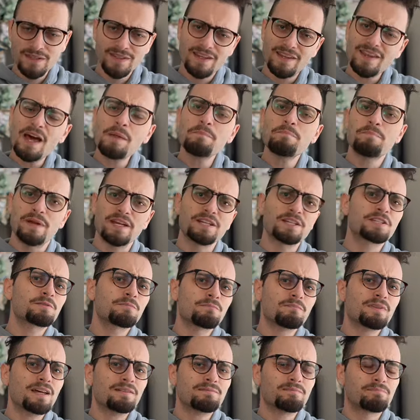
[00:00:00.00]
Now that bakes
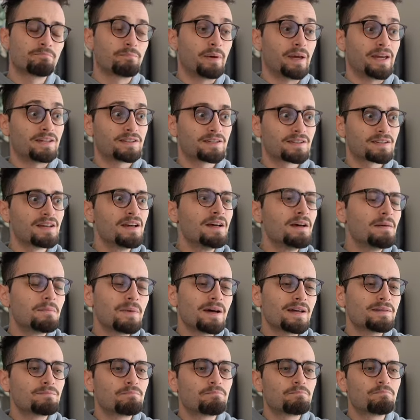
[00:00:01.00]
that bakes
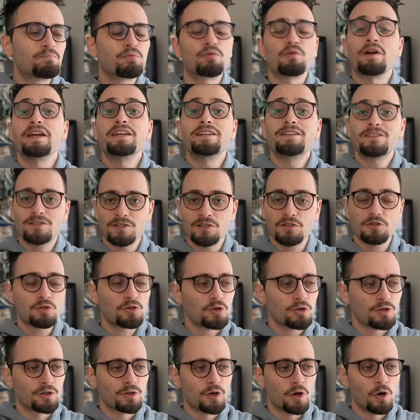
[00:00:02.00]
that breaks
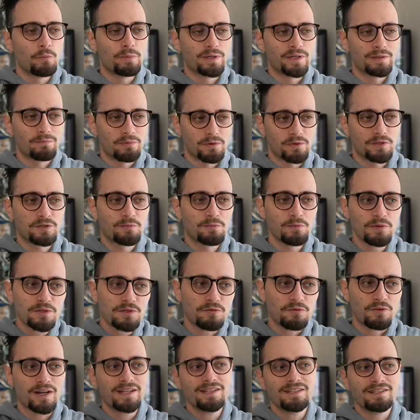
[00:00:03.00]
certain opening
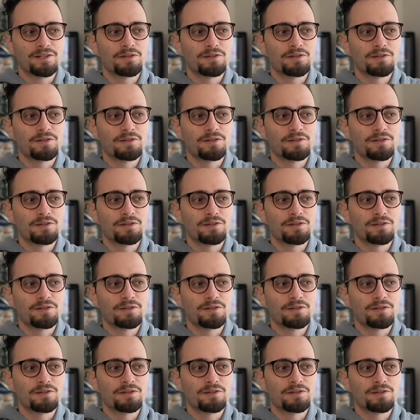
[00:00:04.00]
principles, right?